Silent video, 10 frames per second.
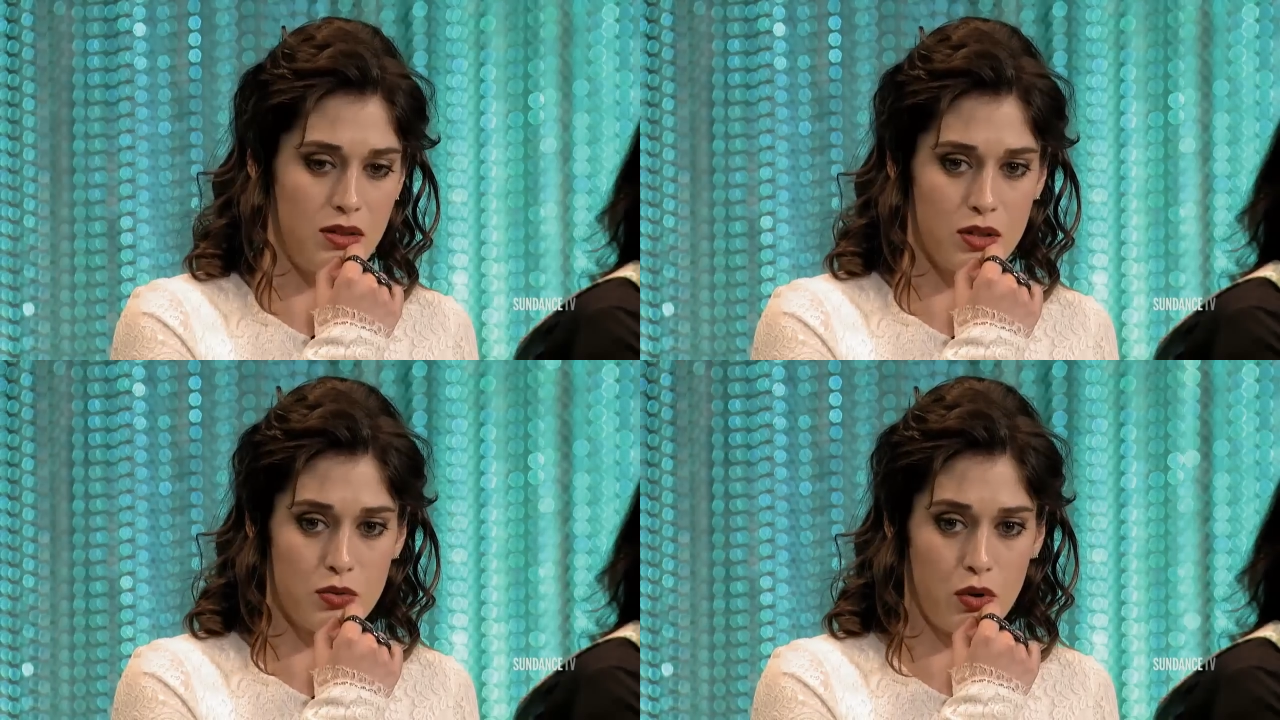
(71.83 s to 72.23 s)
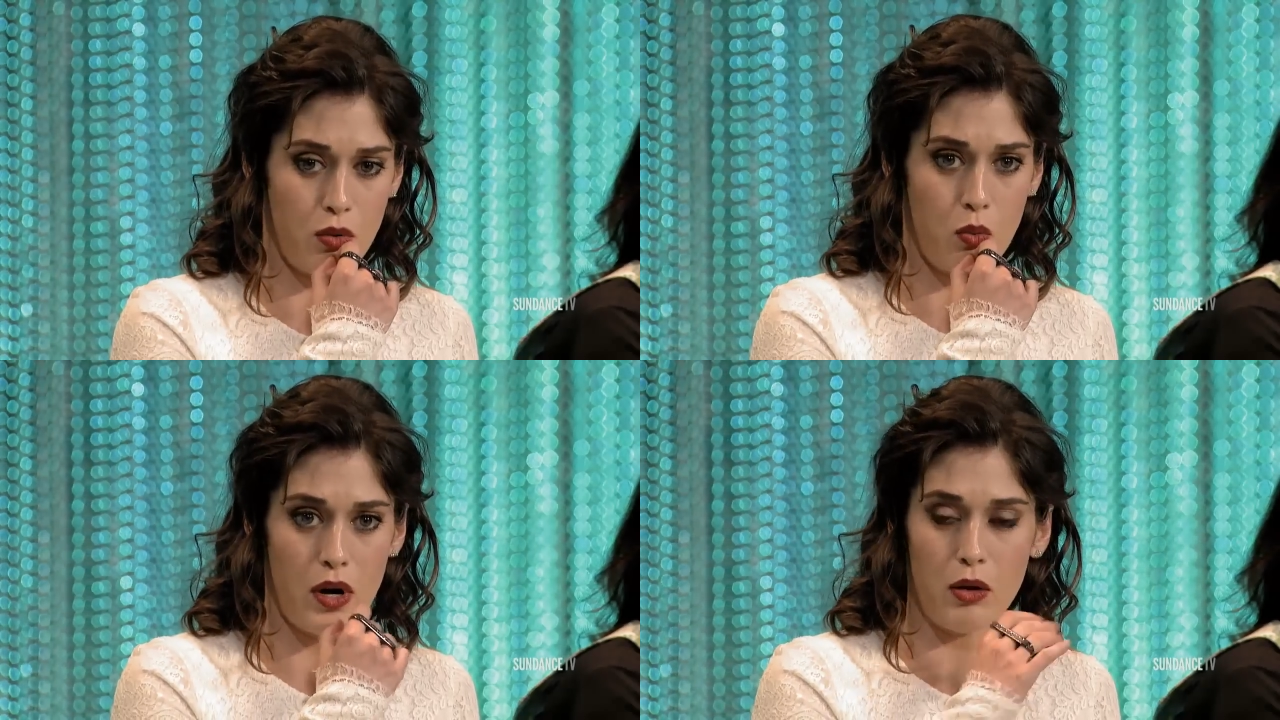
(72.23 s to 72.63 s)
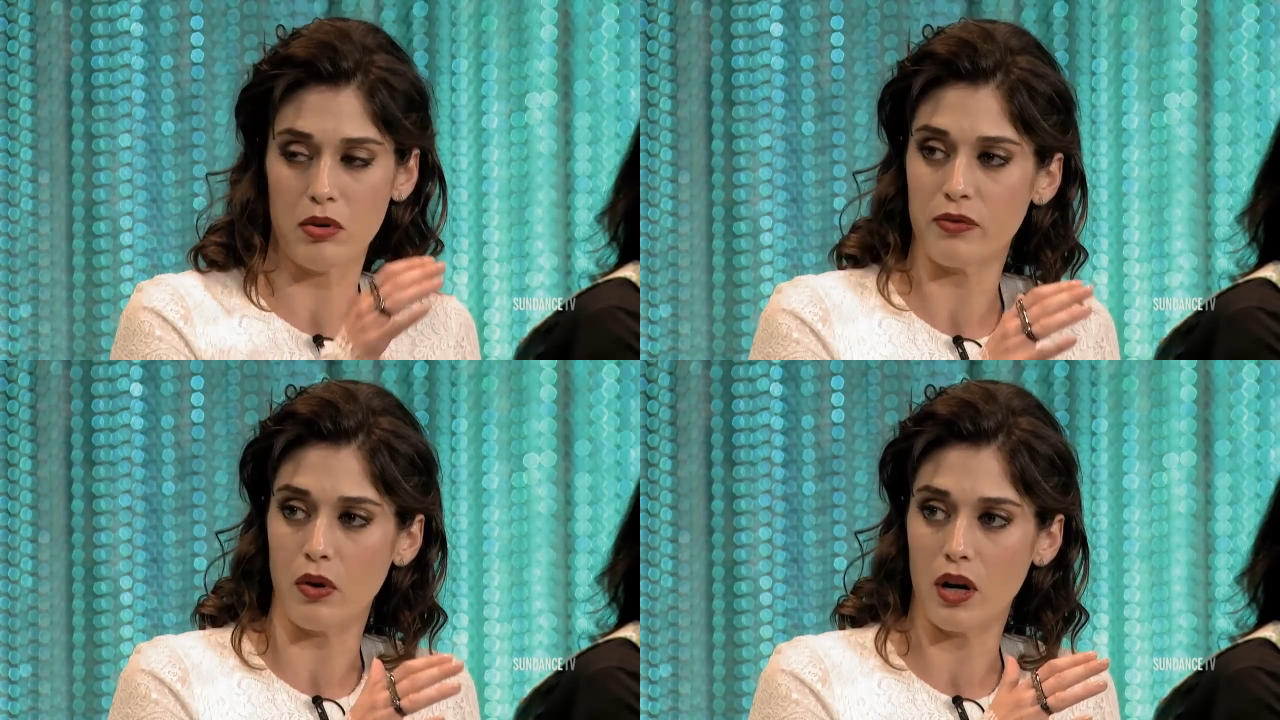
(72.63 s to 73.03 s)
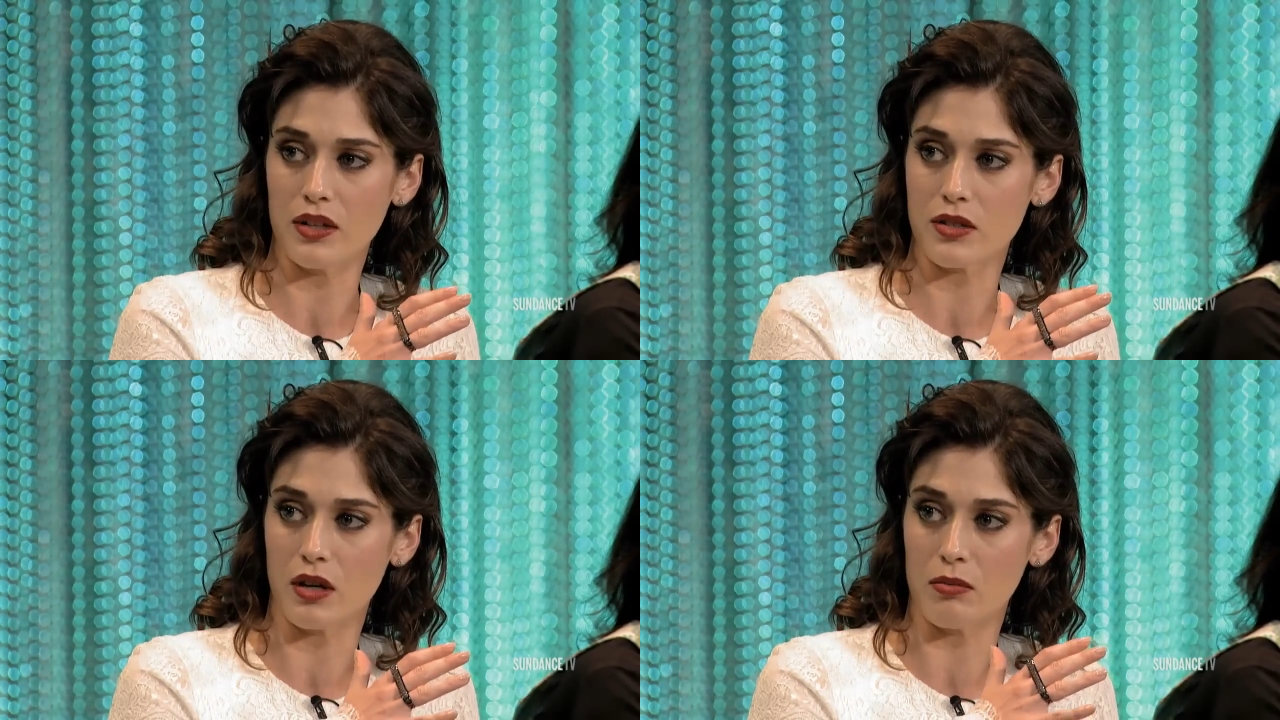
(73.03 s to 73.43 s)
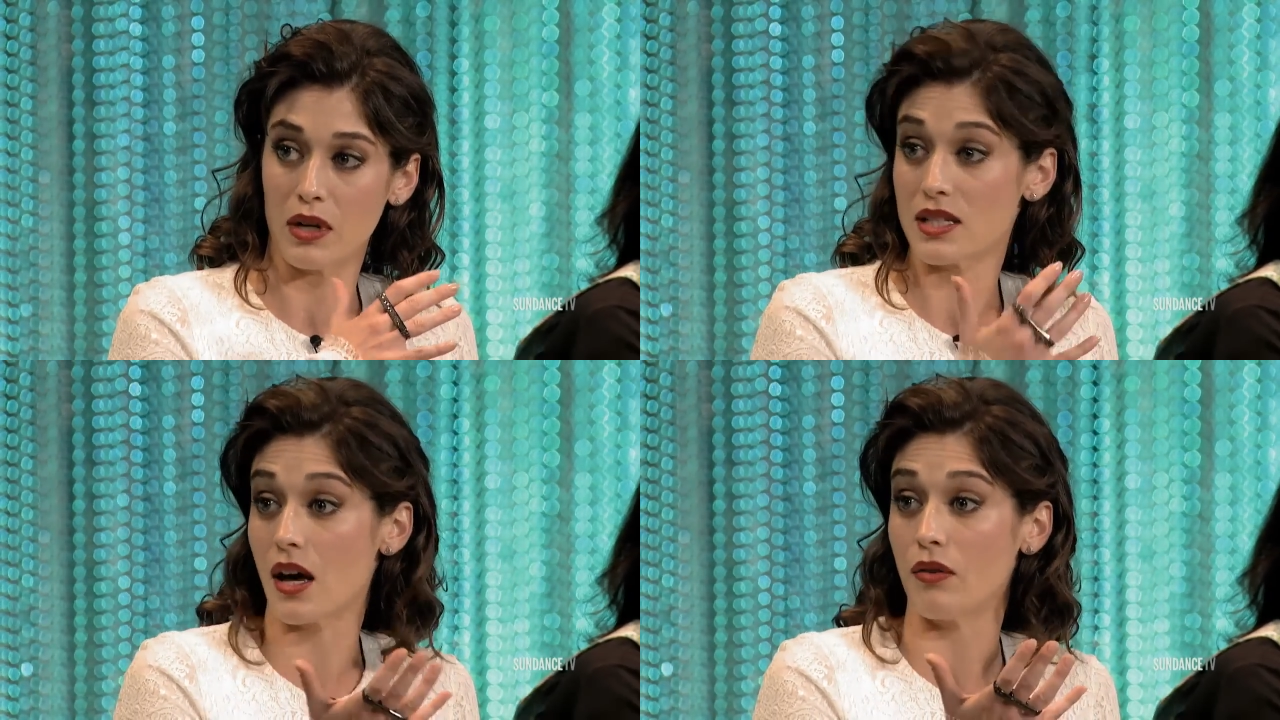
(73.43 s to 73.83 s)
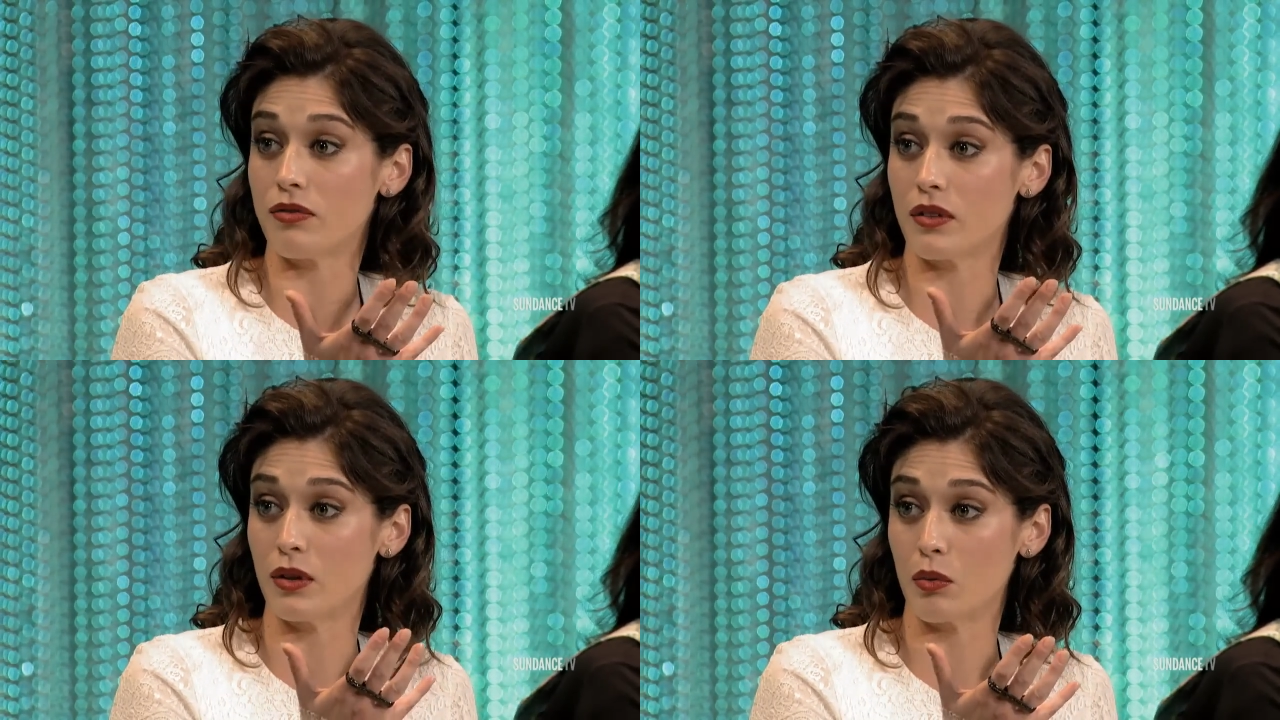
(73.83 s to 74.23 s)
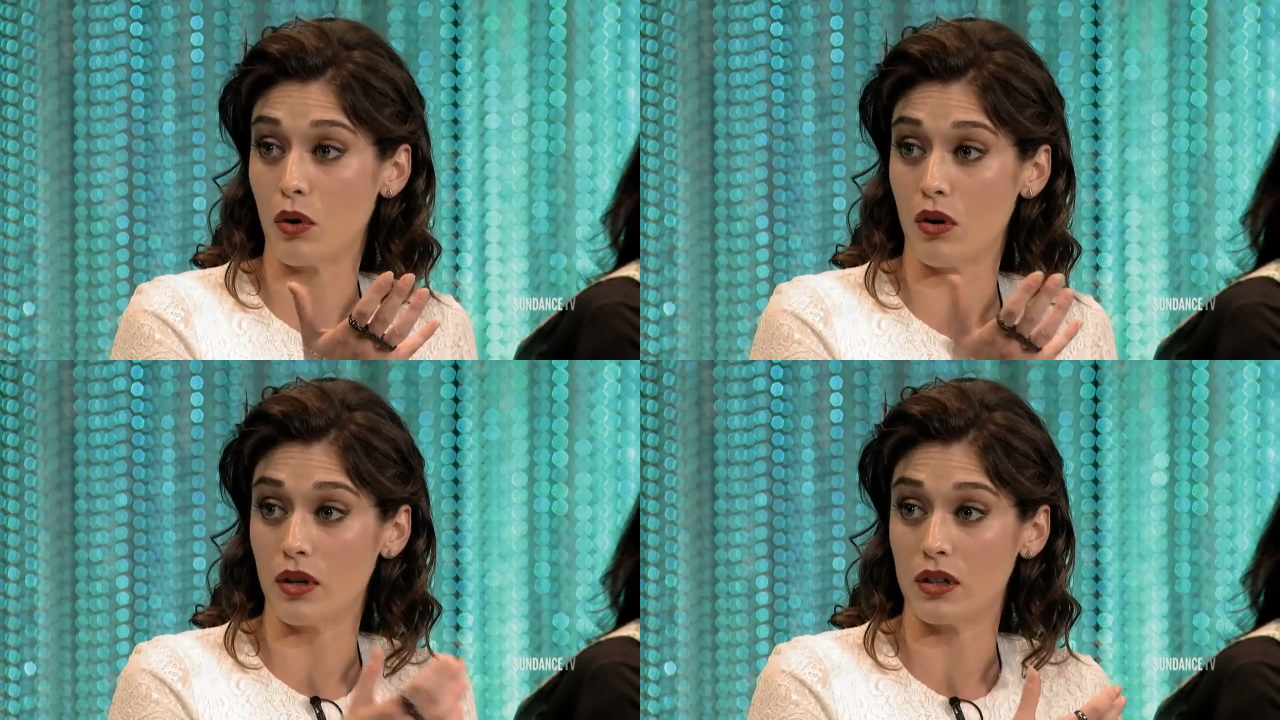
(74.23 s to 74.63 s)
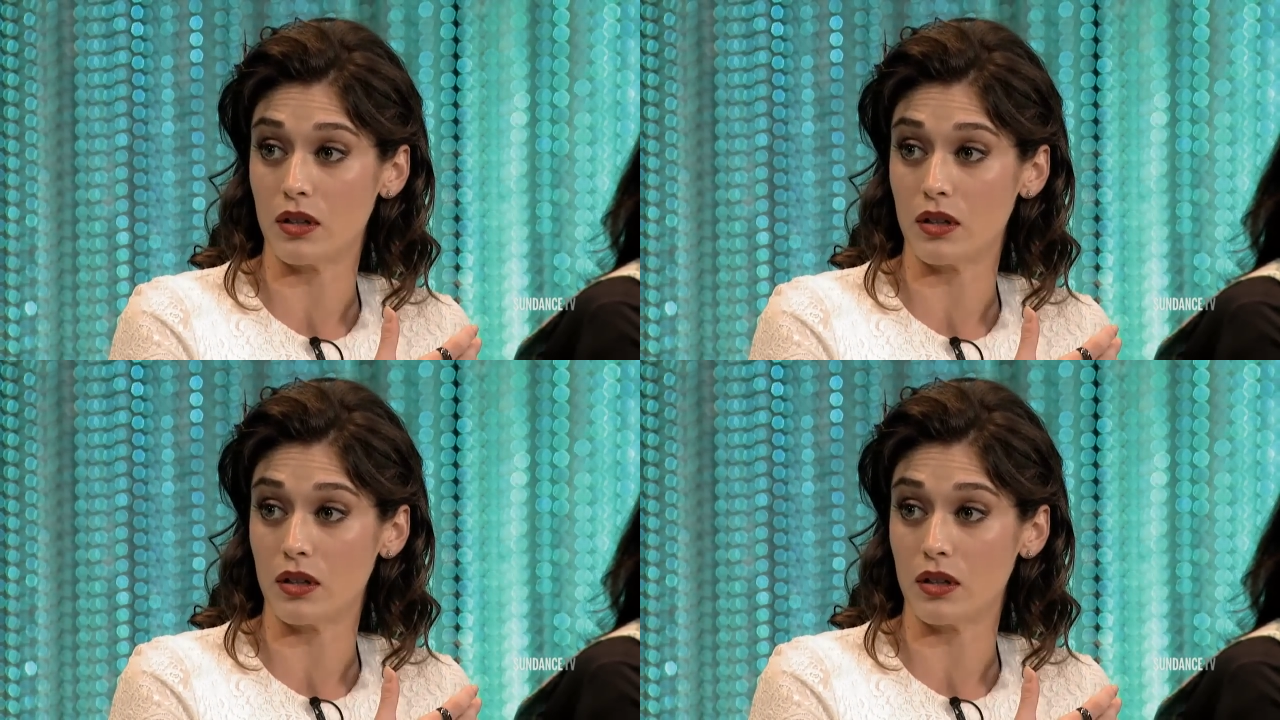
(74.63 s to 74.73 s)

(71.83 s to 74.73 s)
in this role well before I saw myself in the role.